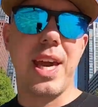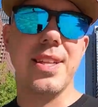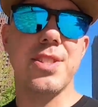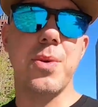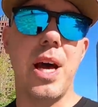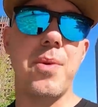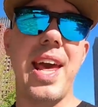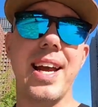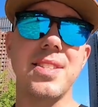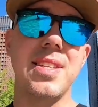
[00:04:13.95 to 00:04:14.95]
Okay, so now
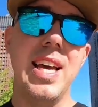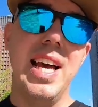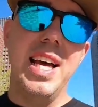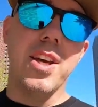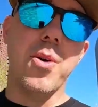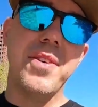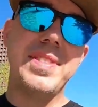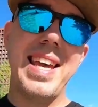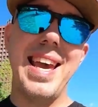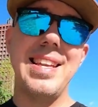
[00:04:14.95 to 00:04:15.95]
next, you know,
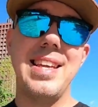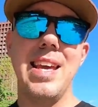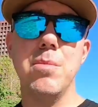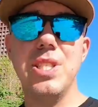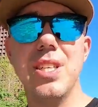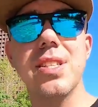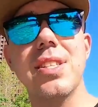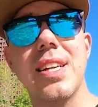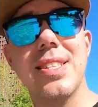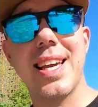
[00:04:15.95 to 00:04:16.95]
if 10
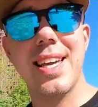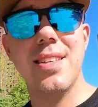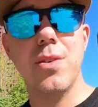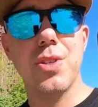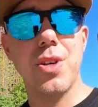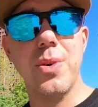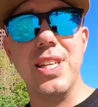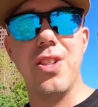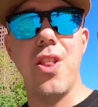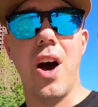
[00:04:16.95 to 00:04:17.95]
images a second or so
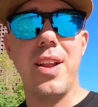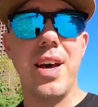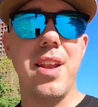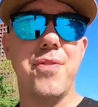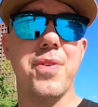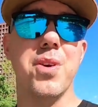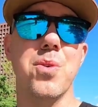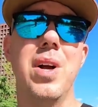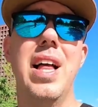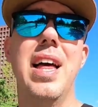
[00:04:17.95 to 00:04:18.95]
is not enough for you,